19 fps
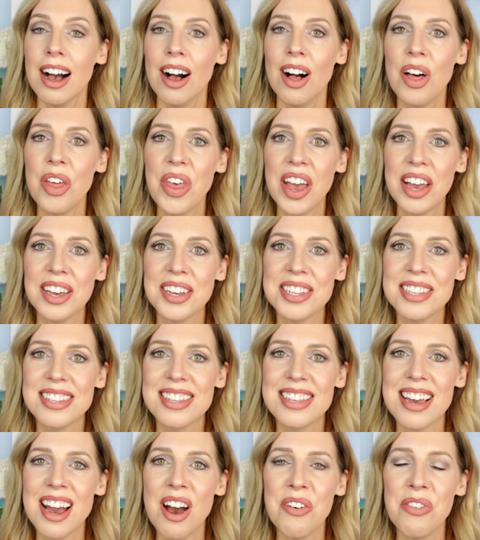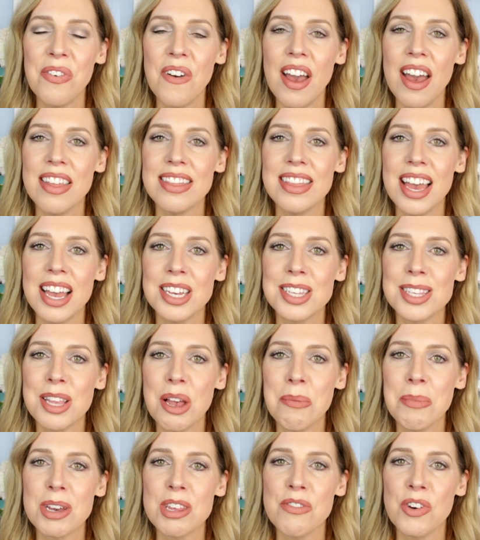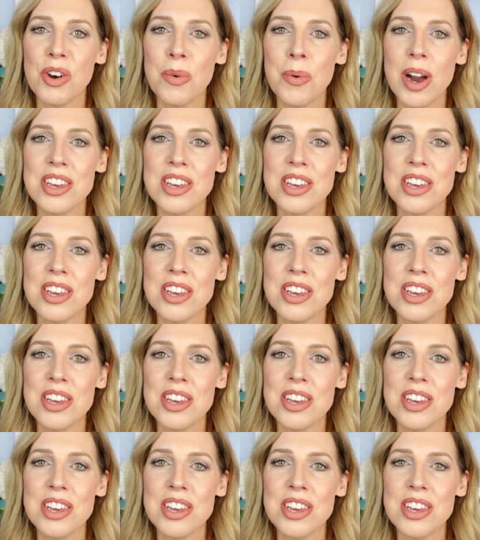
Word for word: all that good stuff. And thanks so much for